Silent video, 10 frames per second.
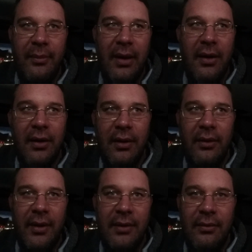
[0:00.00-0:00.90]

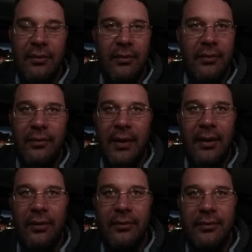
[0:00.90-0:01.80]
America that they
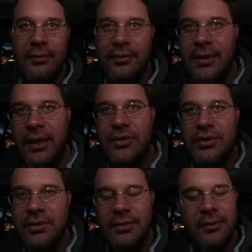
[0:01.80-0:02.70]
don't
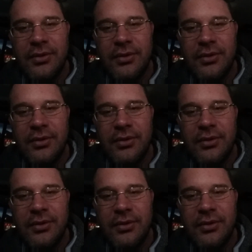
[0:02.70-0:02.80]
teach,